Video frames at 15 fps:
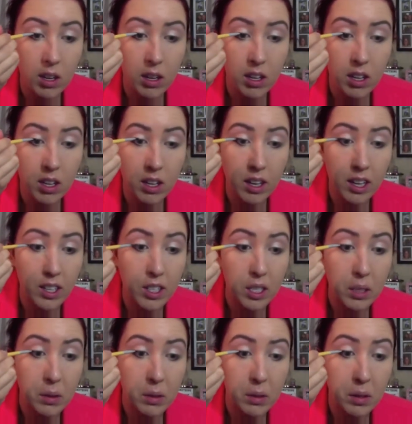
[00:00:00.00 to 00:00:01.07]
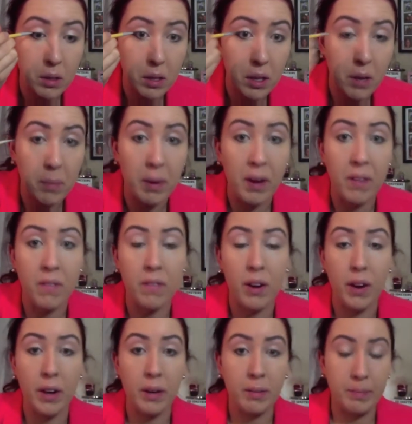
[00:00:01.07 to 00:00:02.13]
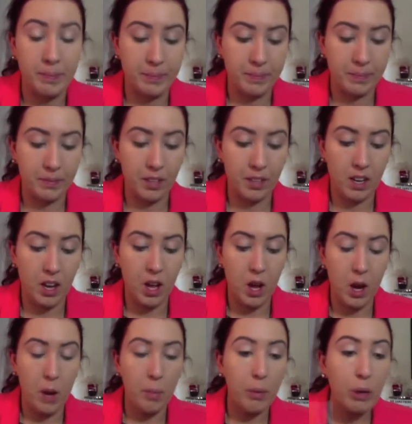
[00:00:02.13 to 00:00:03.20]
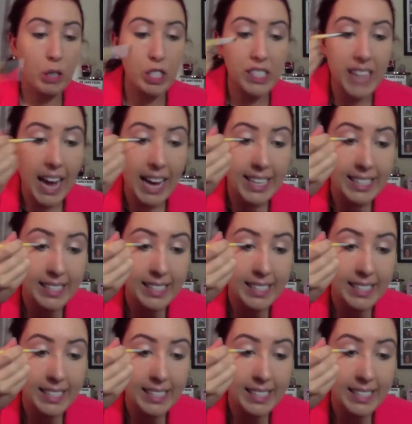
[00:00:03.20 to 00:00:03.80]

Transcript: And again, they're being very precise.